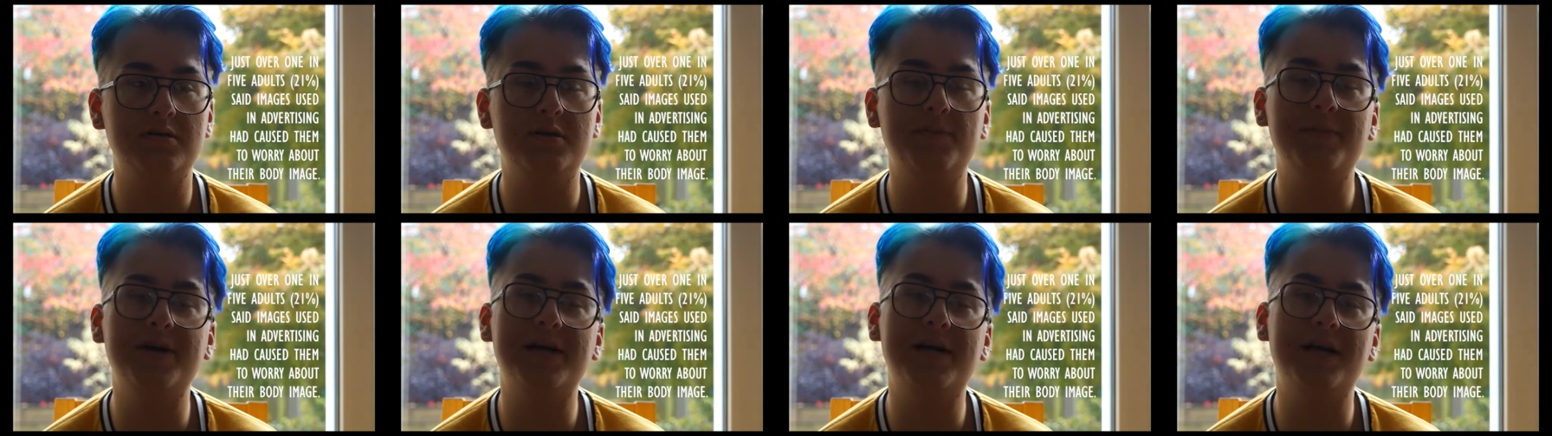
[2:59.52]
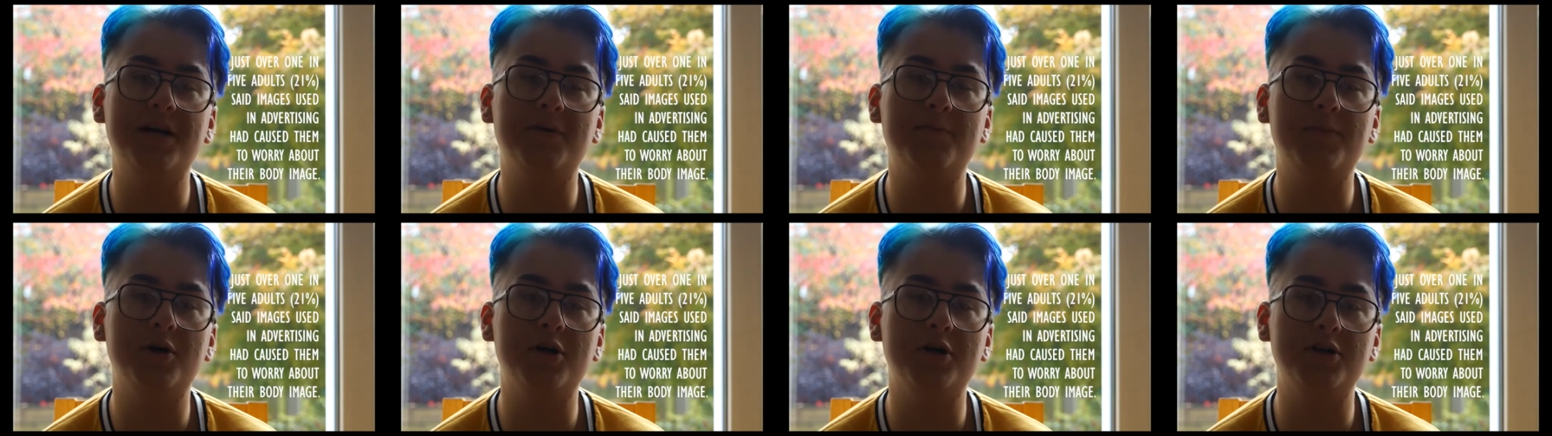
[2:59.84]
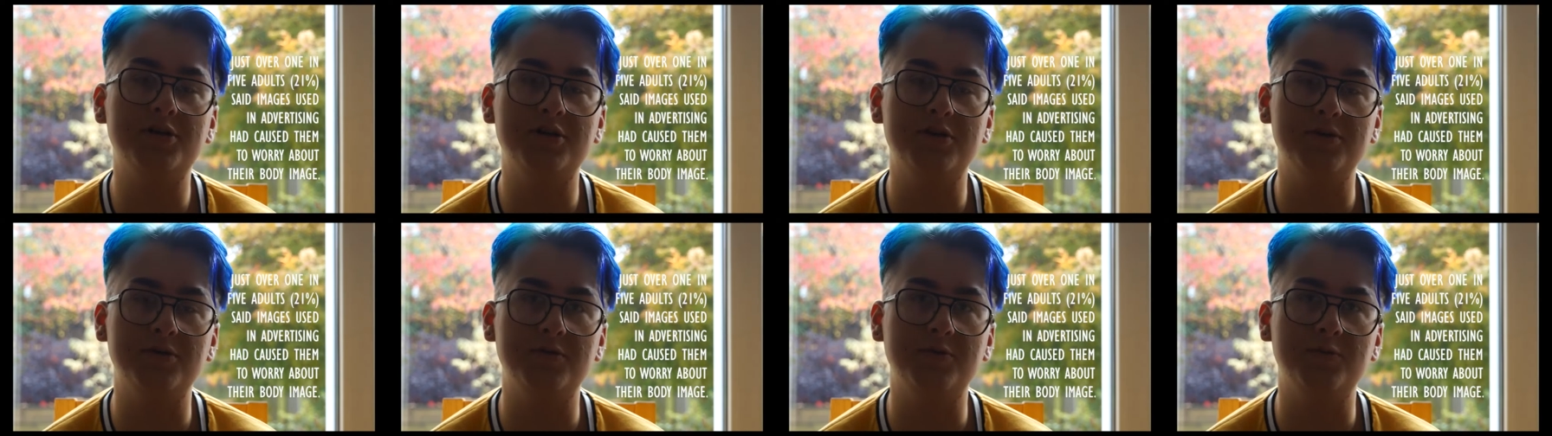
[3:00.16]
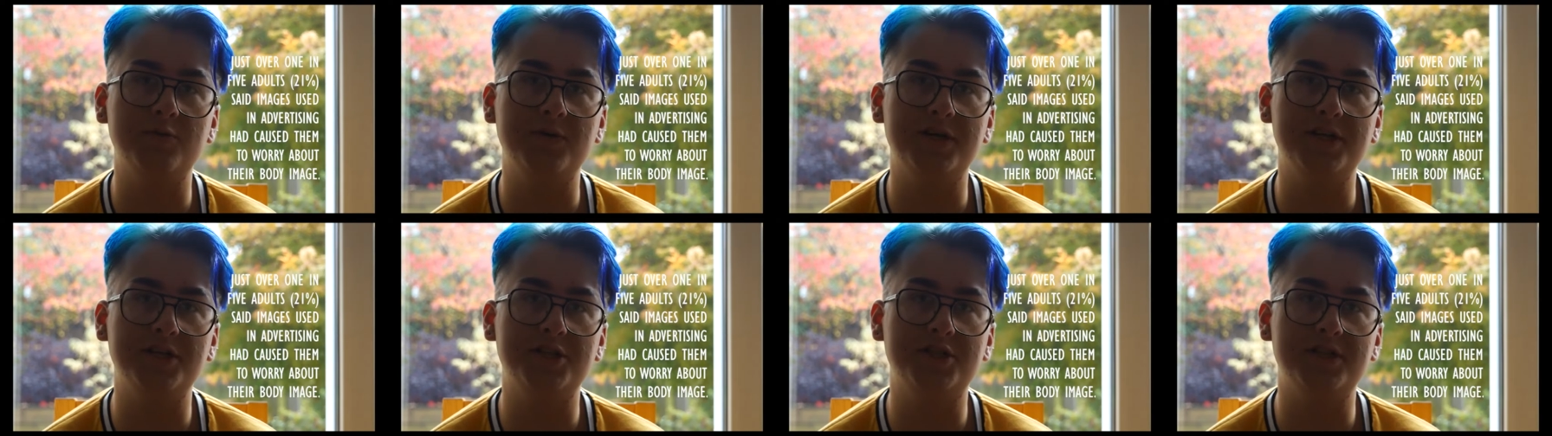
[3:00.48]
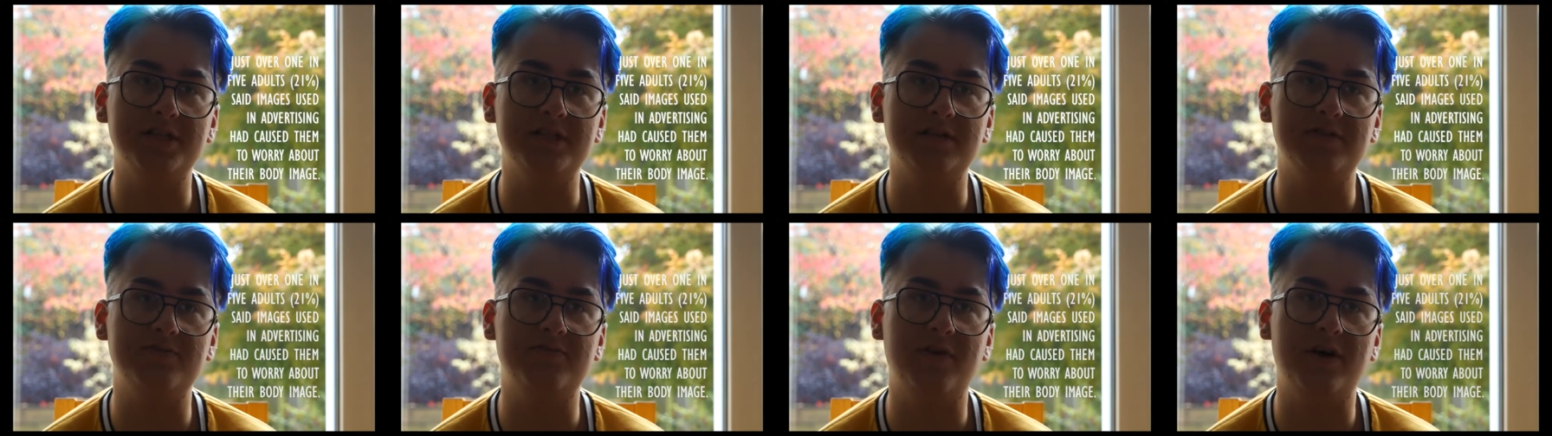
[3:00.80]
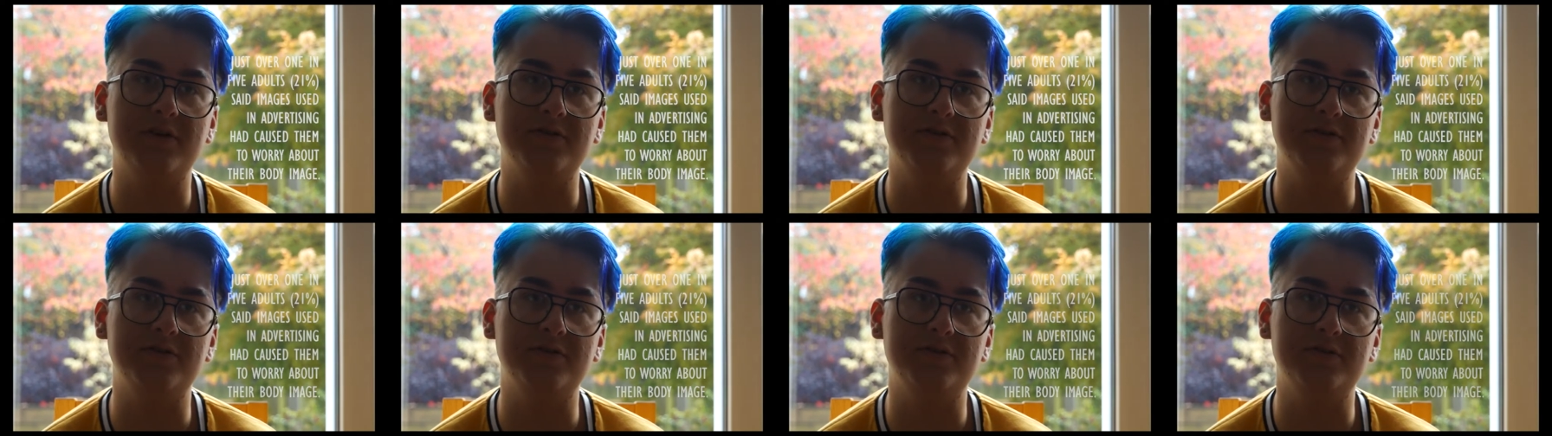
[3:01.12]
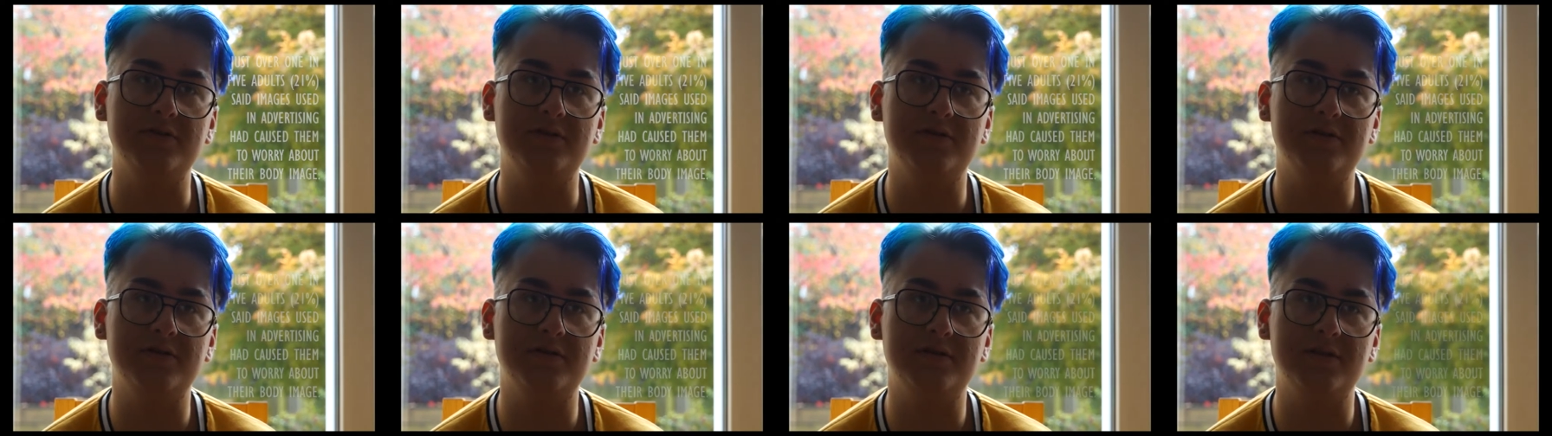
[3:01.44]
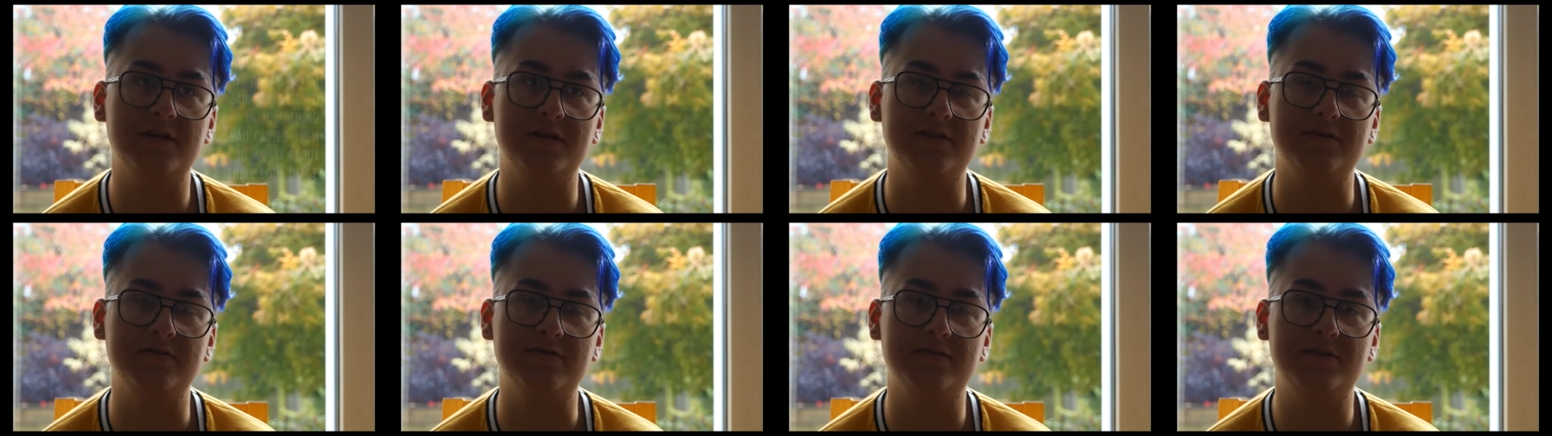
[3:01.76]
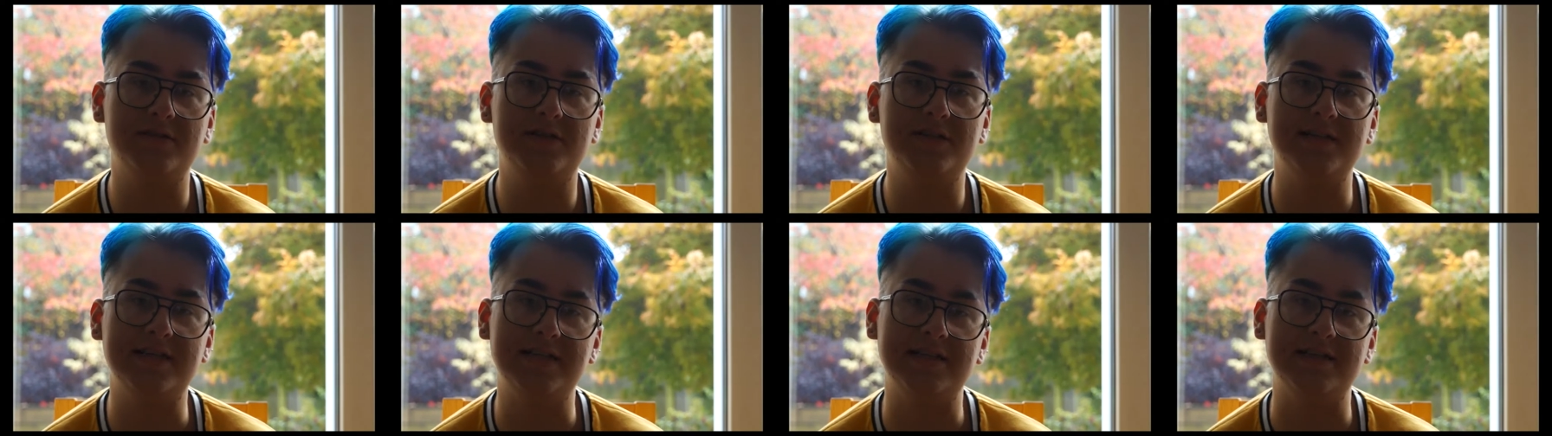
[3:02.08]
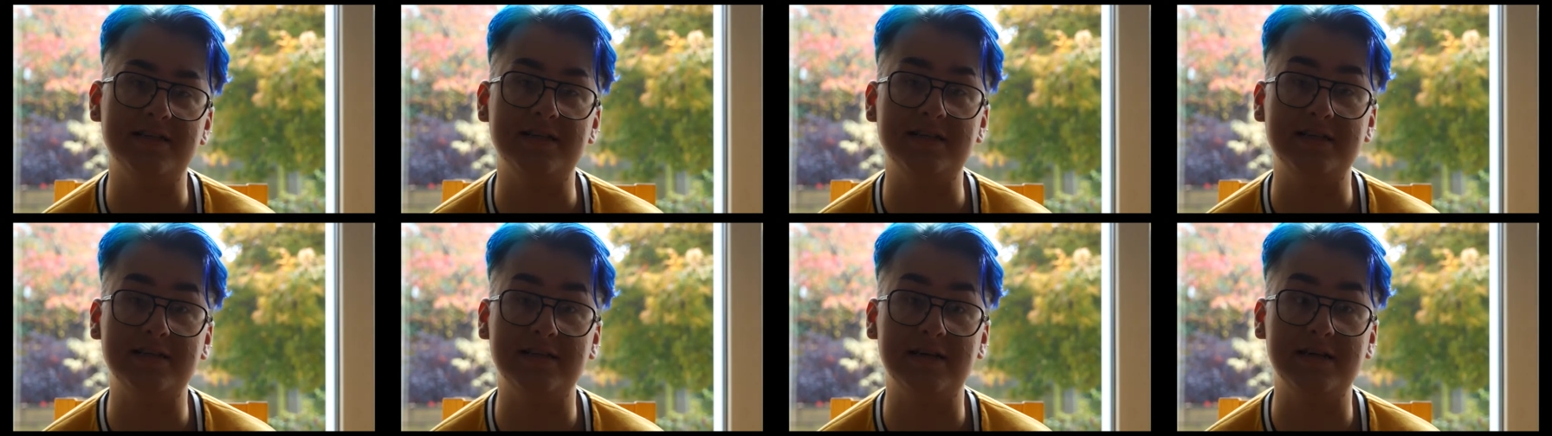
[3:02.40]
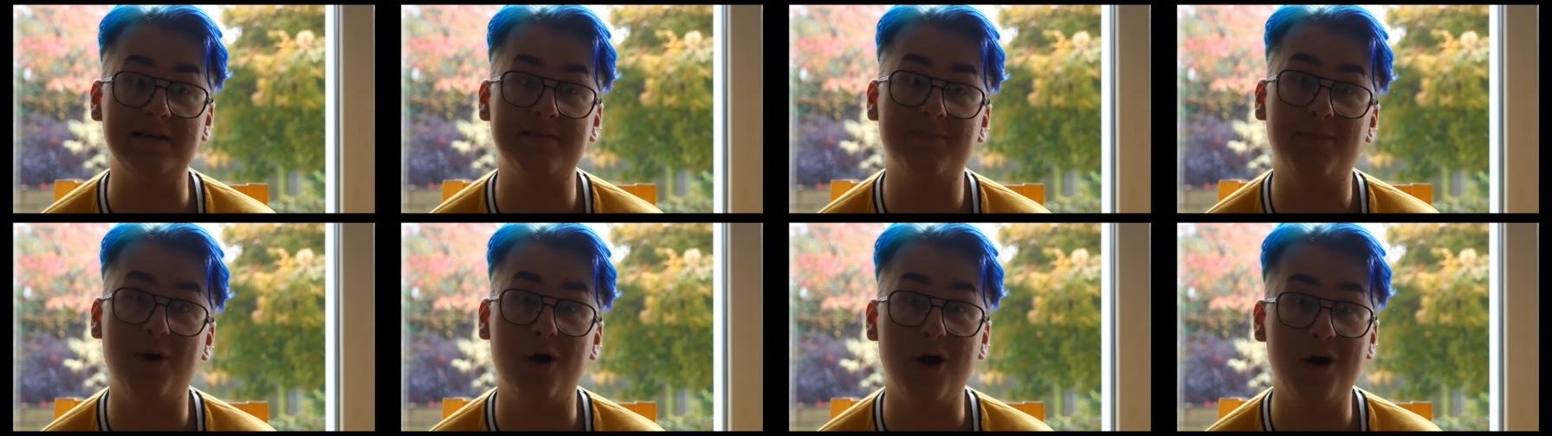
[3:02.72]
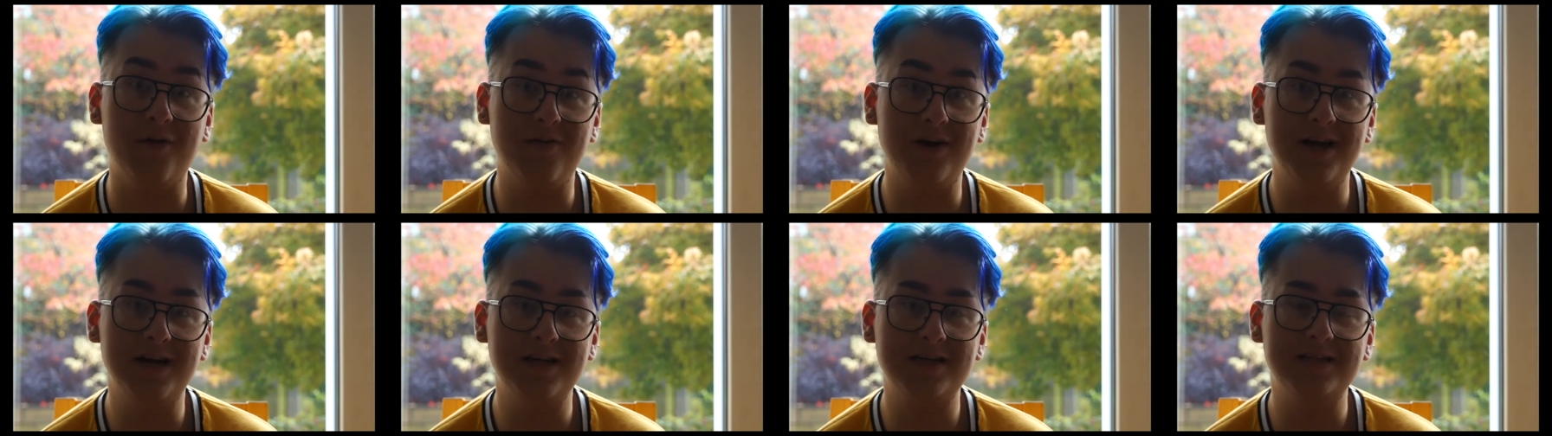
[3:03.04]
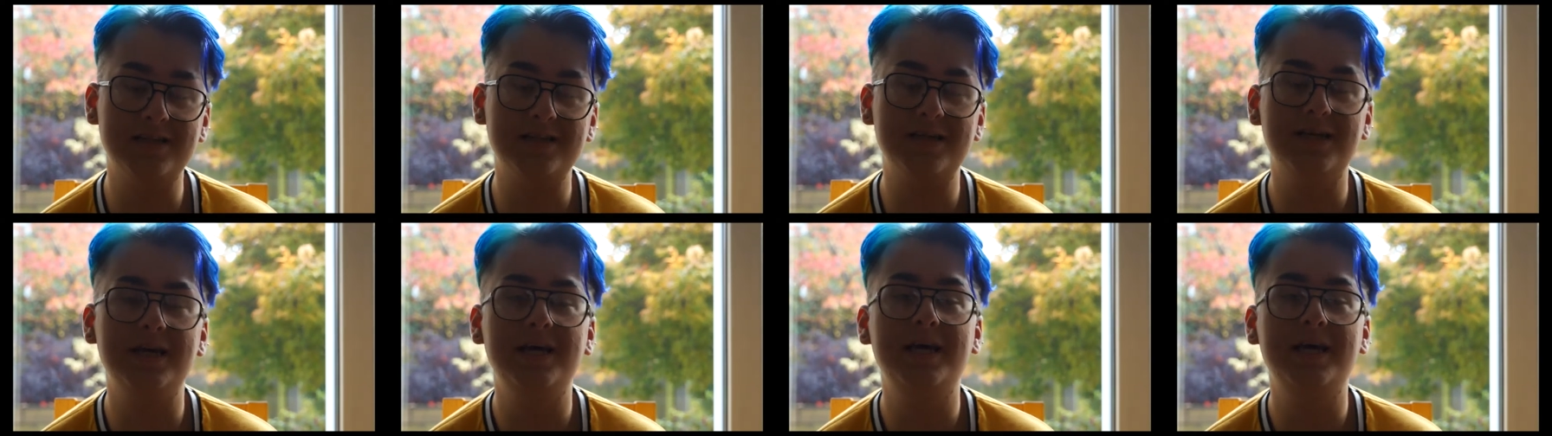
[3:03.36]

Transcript: the main kind of person which is valued and seen as like perfect